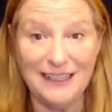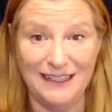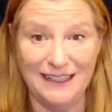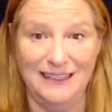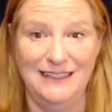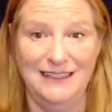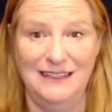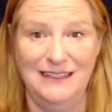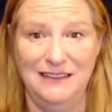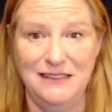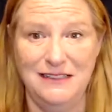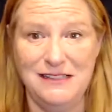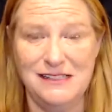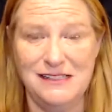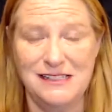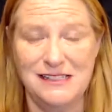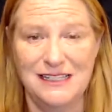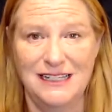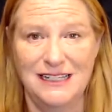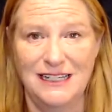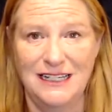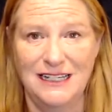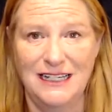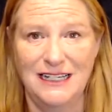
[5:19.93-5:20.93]
is
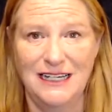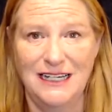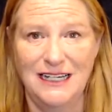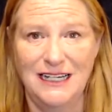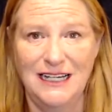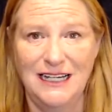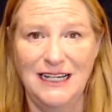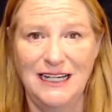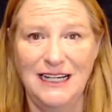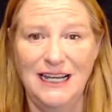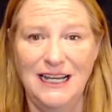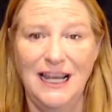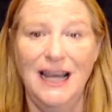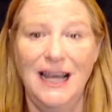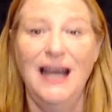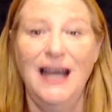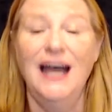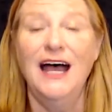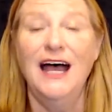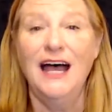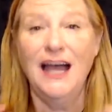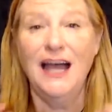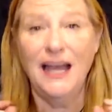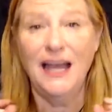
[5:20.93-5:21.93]

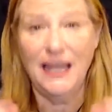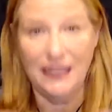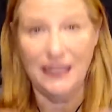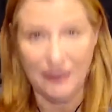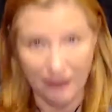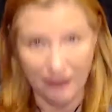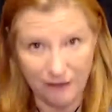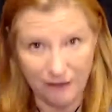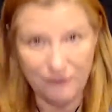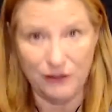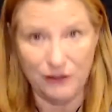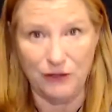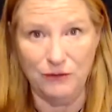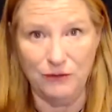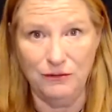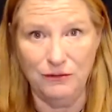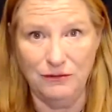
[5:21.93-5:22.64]
I love you.